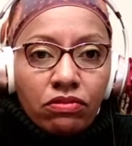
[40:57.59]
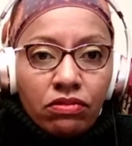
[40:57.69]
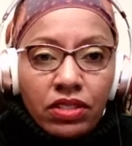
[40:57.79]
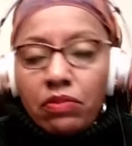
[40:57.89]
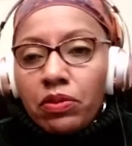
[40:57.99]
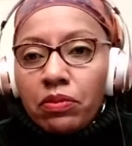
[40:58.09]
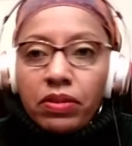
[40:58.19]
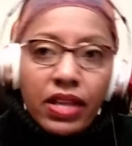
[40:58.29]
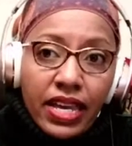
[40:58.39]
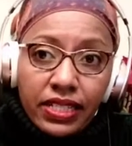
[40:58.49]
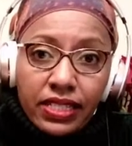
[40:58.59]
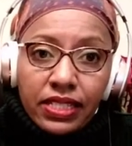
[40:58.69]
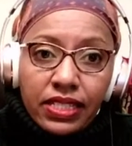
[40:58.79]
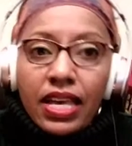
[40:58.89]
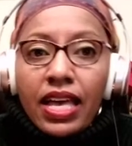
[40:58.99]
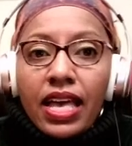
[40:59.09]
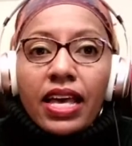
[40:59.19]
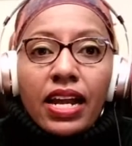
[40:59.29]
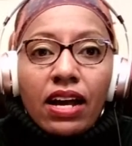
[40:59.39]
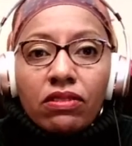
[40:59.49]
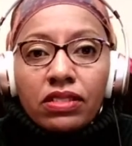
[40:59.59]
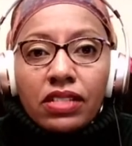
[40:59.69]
liberal place. And I was